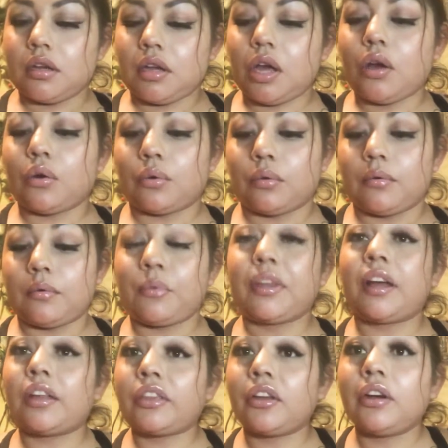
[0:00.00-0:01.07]
oh we
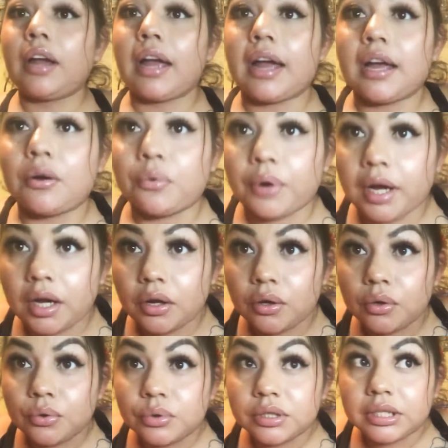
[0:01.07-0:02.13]
got there
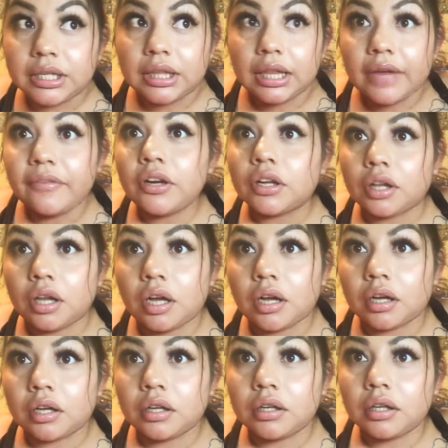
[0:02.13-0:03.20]
around 11
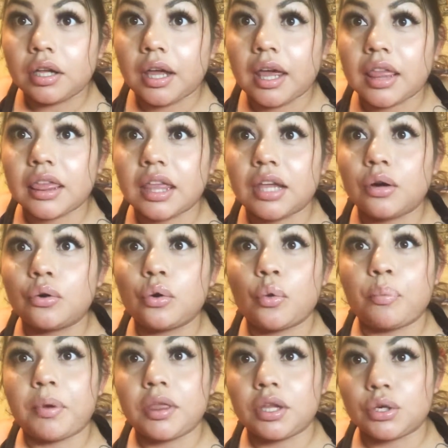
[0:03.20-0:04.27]
o'clock and they don't
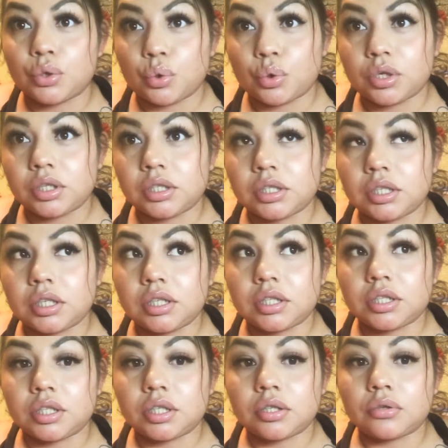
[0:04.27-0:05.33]
open the doors
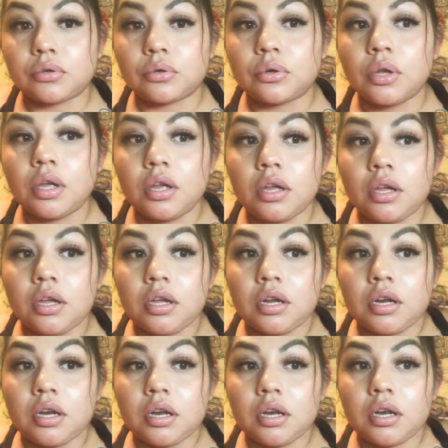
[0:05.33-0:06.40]
until
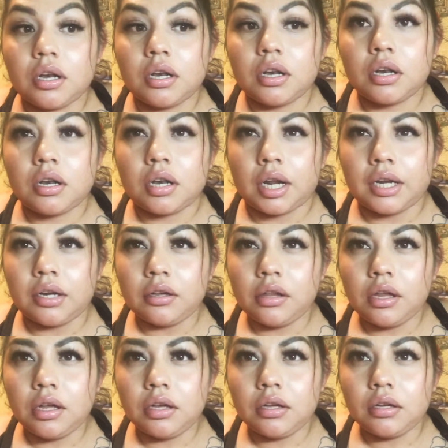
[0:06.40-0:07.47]
9
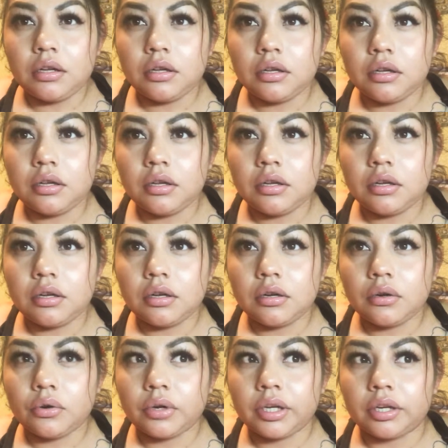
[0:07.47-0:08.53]
o'clock
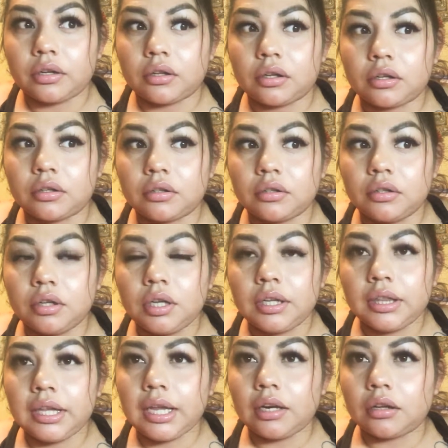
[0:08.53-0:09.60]
or 8 o'clock
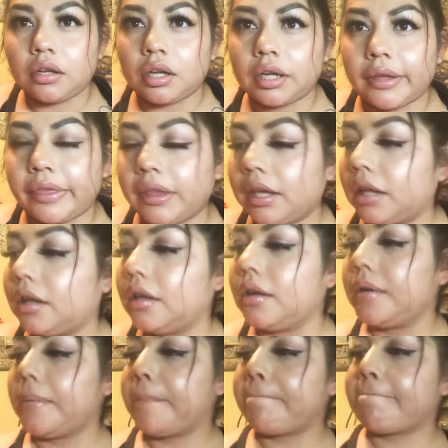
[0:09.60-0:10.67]
9 o'clock I think
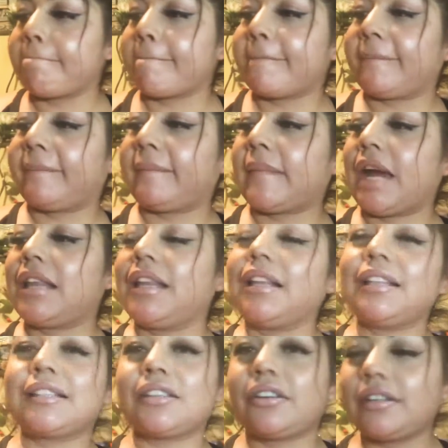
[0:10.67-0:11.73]
and
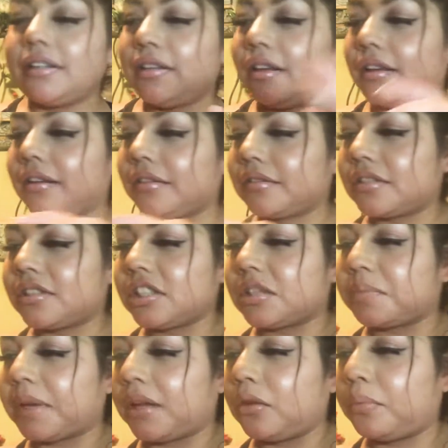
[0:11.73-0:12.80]
then it started like
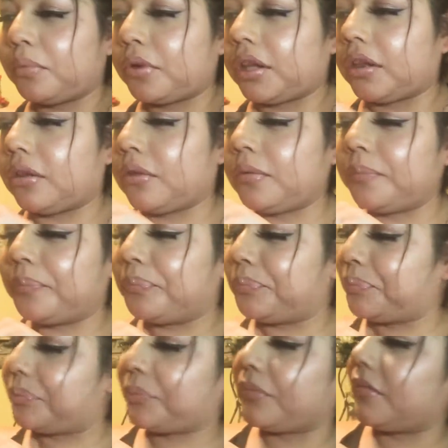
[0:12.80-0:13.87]
chispeando poquito
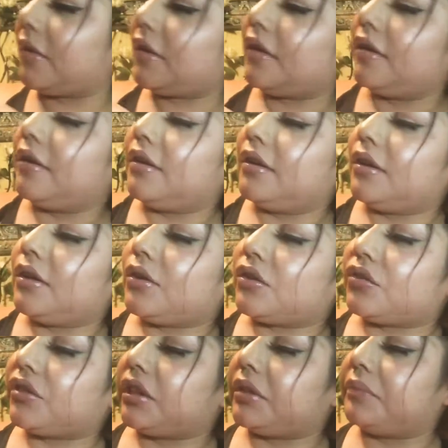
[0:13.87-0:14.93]
that's
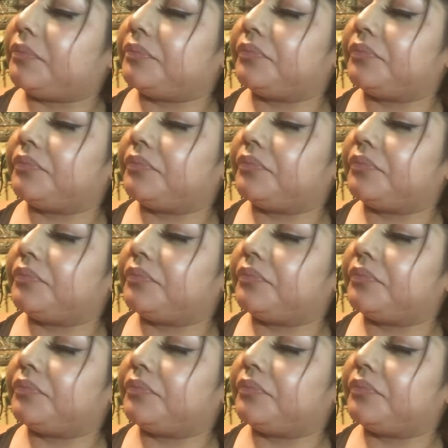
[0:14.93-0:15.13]
funny